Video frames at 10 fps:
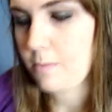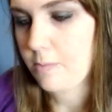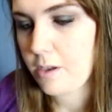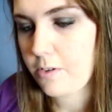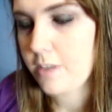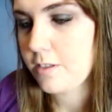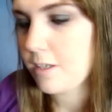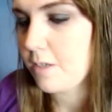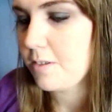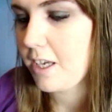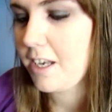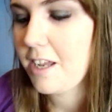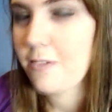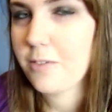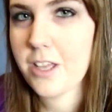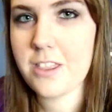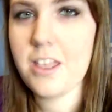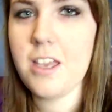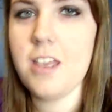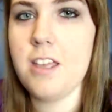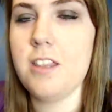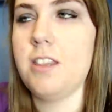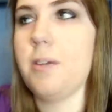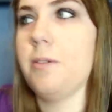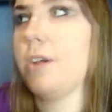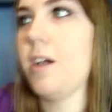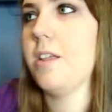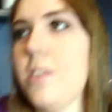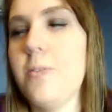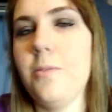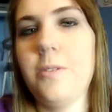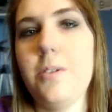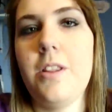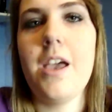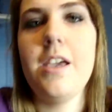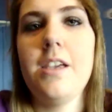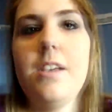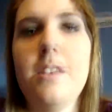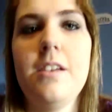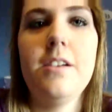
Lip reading: my friends I was hanging out with, they were like